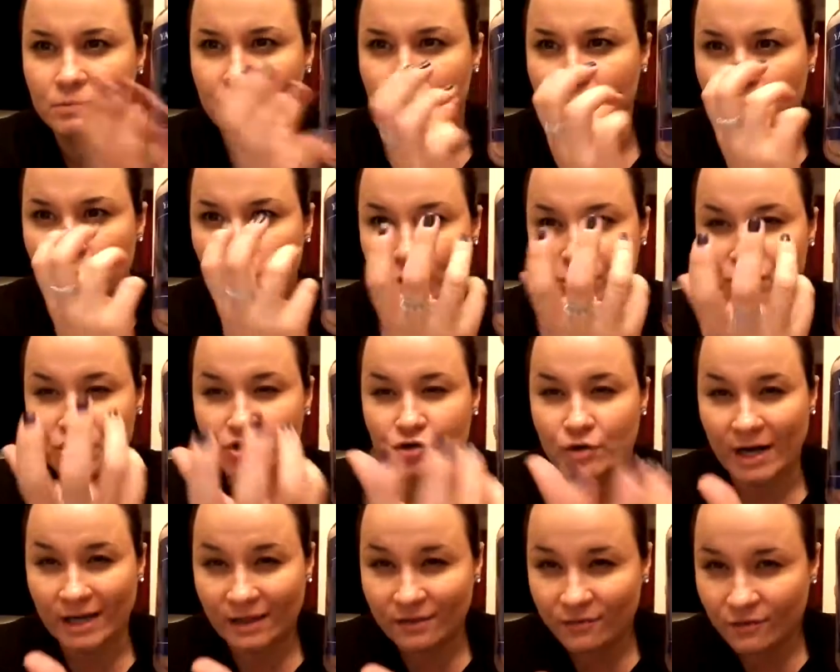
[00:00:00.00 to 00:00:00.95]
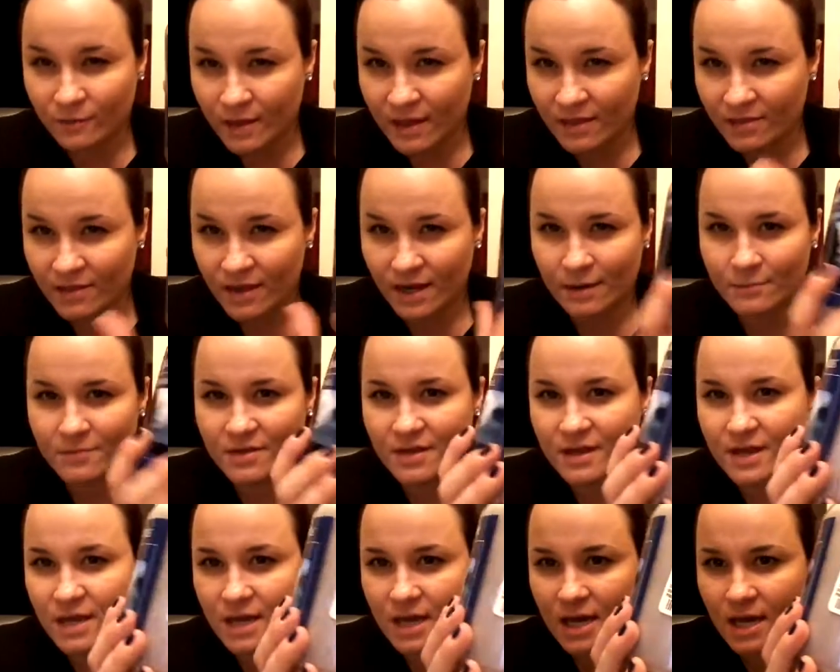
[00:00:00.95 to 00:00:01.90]
more strength from it than I'm
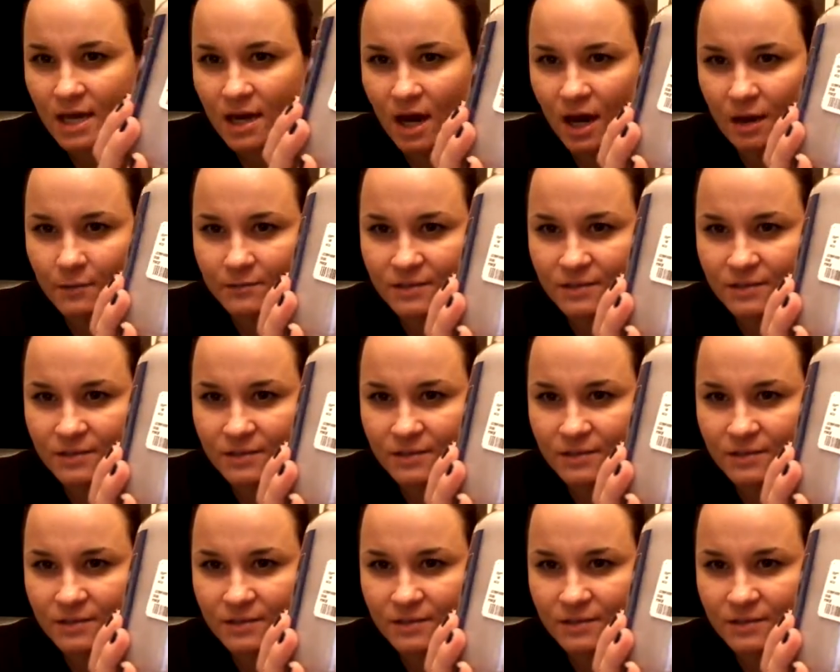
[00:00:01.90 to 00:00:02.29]
thinking.